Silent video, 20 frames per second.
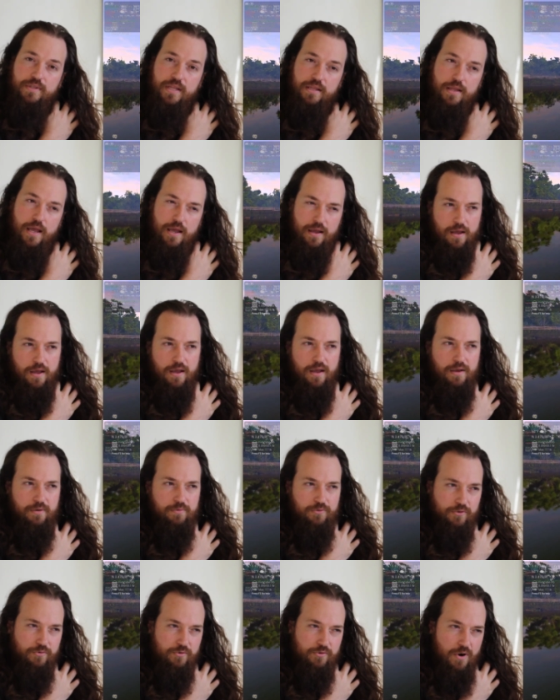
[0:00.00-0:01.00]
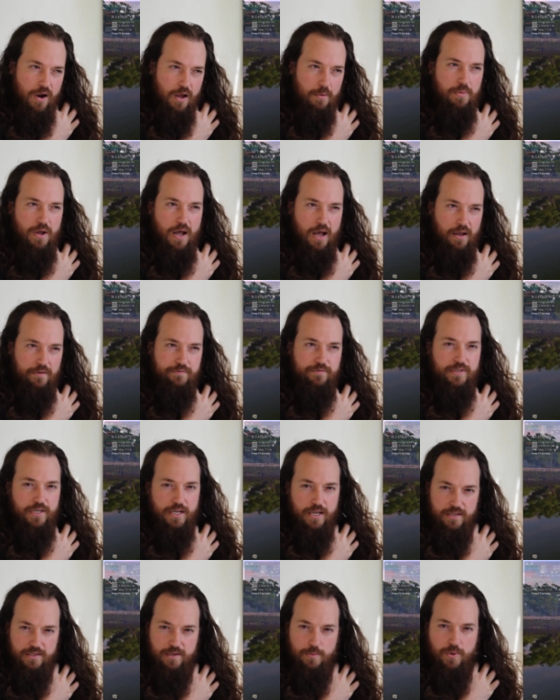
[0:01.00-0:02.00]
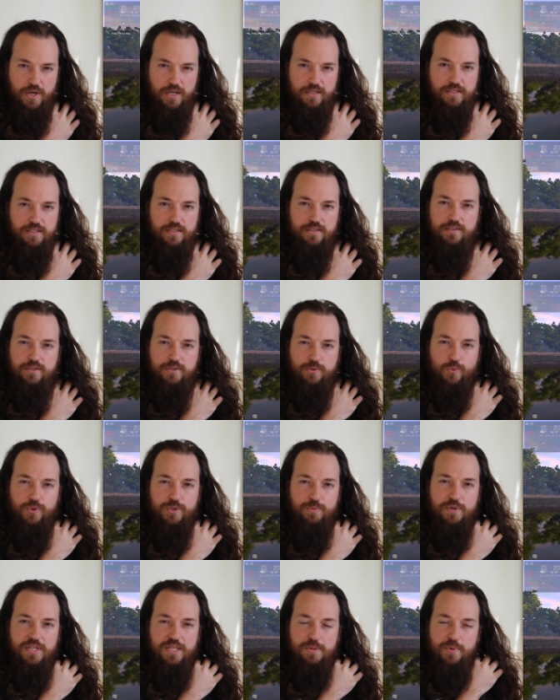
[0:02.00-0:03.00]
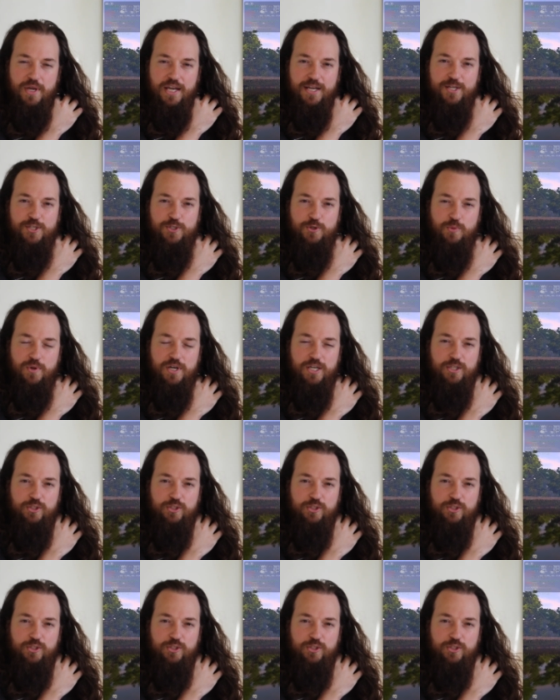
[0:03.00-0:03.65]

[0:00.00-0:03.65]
the, uh, Grub hyphen Customizer, it would be the package you want to